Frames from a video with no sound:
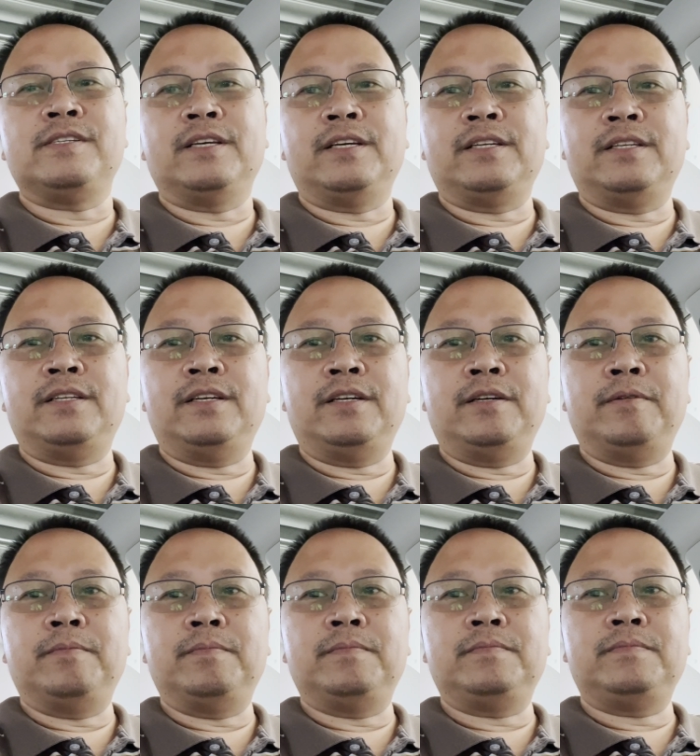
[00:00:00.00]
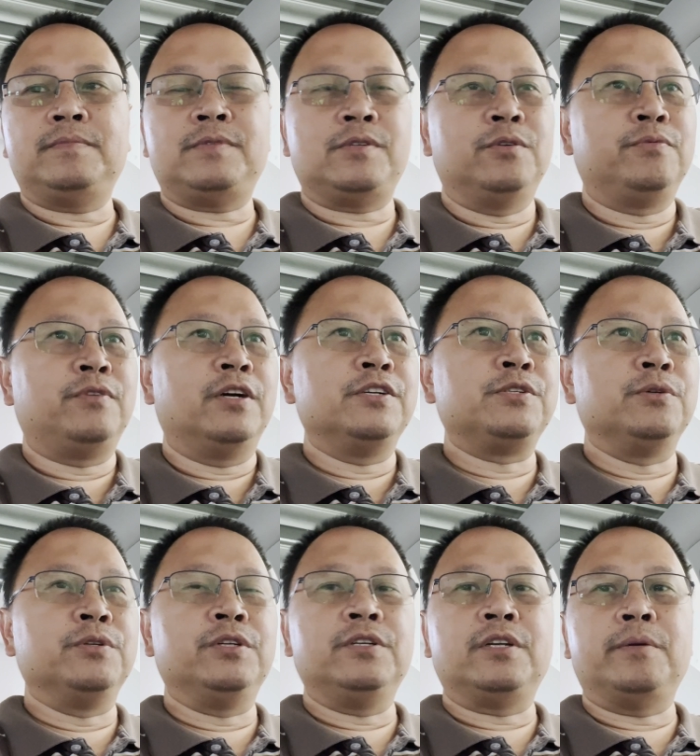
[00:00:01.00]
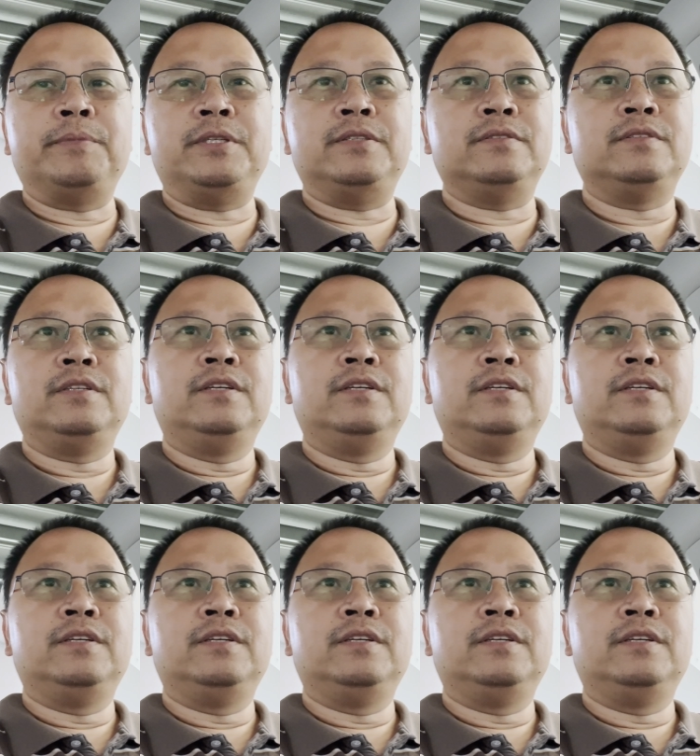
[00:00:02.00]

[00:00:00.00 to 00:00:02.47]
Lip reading: and so far so good. I mean,